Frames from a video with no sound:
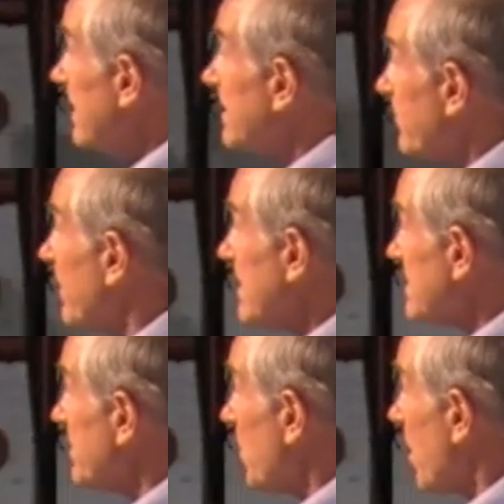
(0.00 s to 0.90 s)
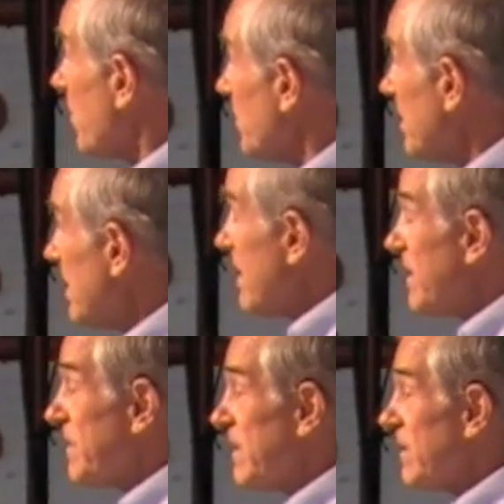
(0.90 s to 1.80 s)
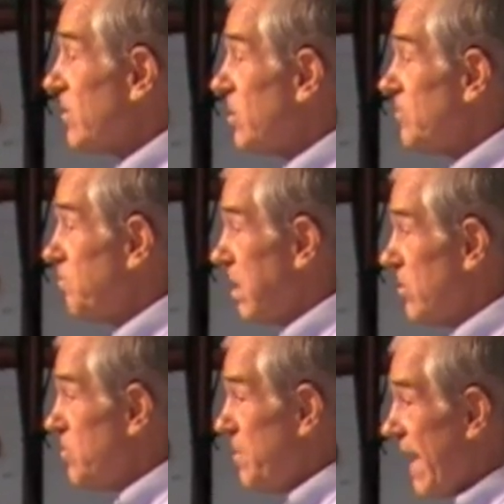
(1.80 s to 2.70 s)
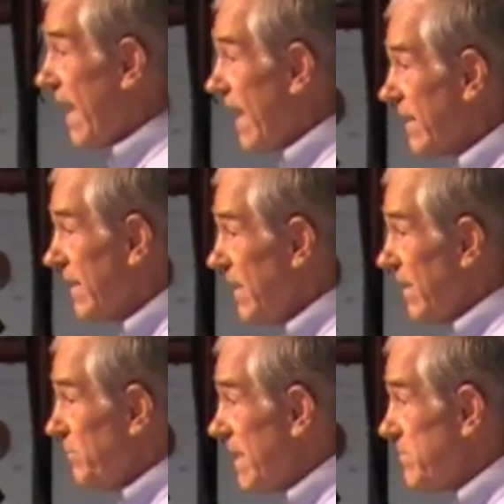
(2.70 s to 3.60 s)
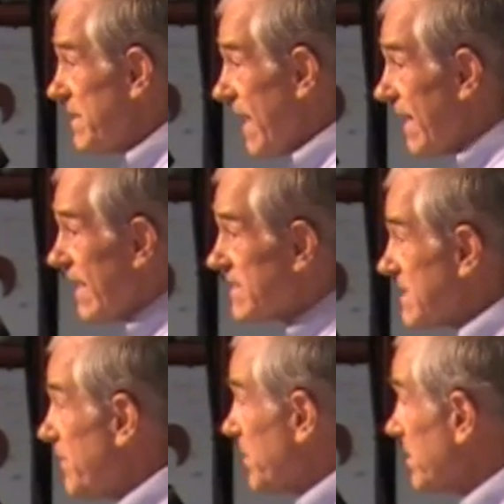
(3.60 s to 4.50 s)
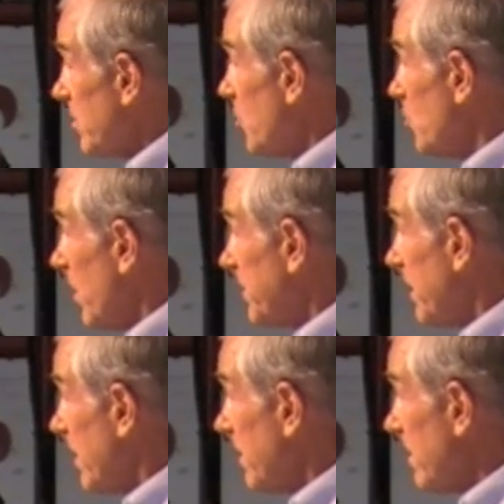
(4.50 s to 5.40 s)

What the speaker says: and the Defense Department, the thing called blowback. Maybe that had something to do with it.